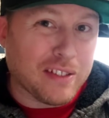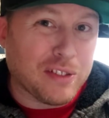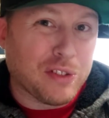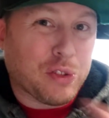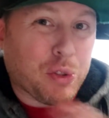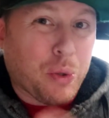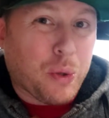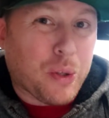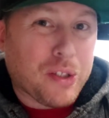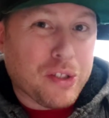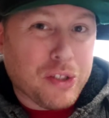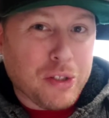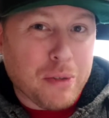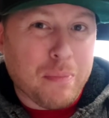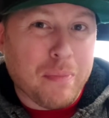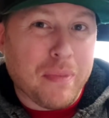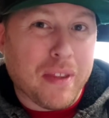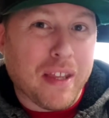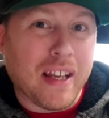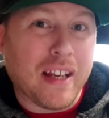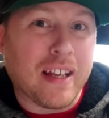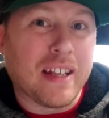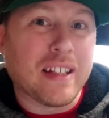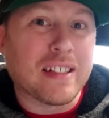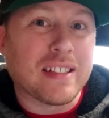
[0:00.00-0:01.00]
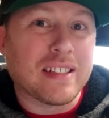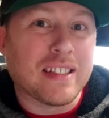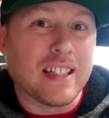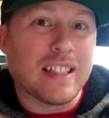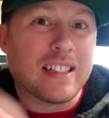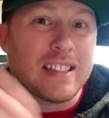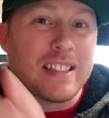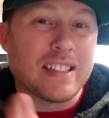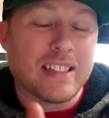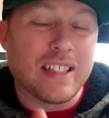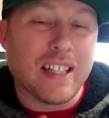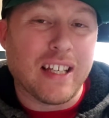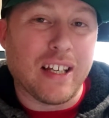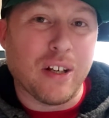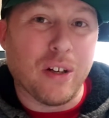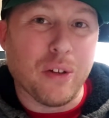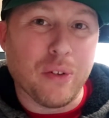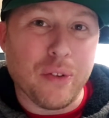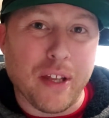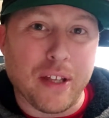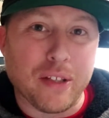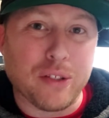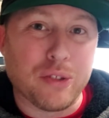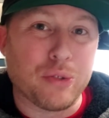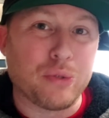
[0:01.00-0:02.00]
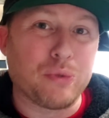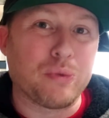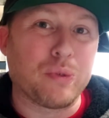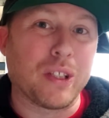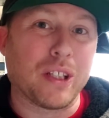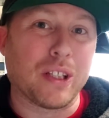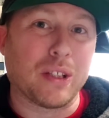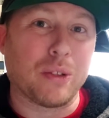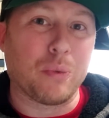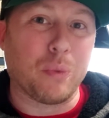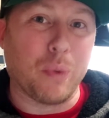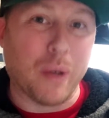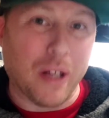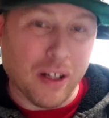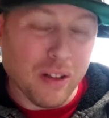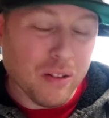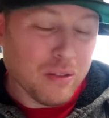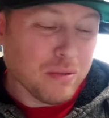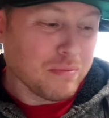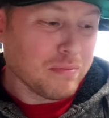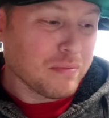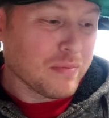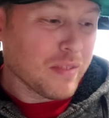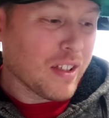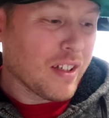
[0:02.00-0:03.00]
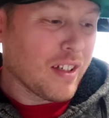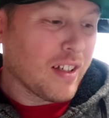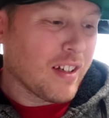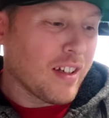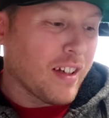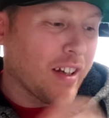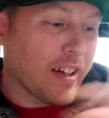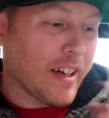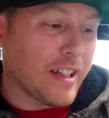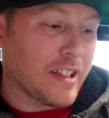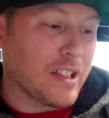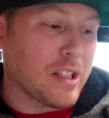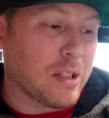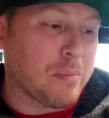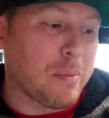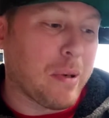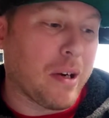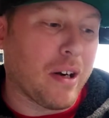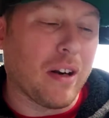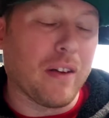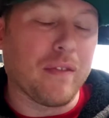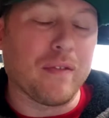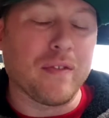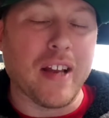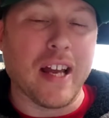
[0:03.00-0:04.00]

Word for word: source some things that sell that do really well got this pair of